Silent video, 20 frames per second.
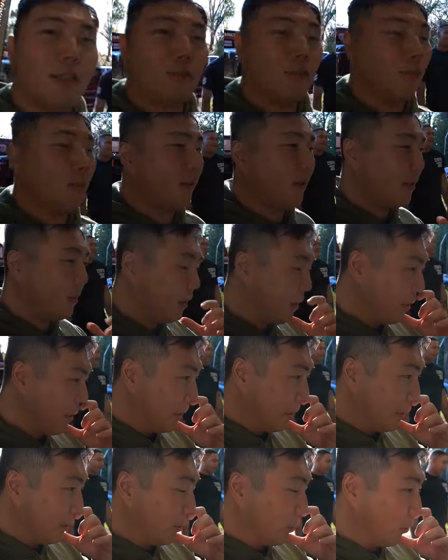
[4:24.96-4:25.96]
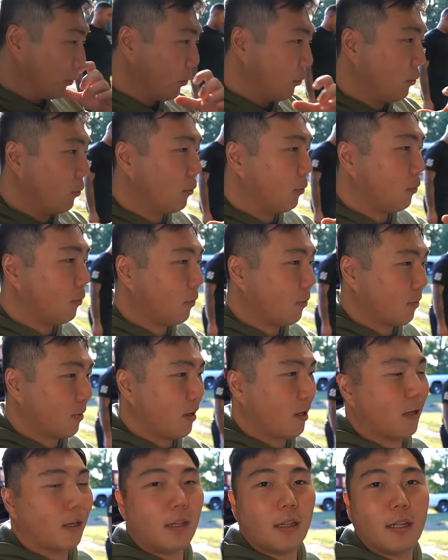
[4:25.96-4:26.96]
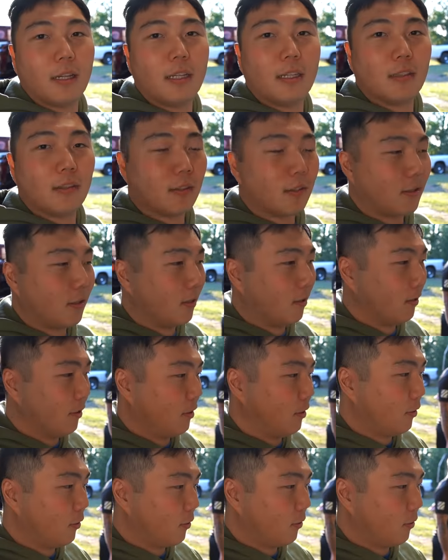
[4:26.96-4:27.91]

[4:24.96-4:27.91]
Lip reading: 22 rock lights on this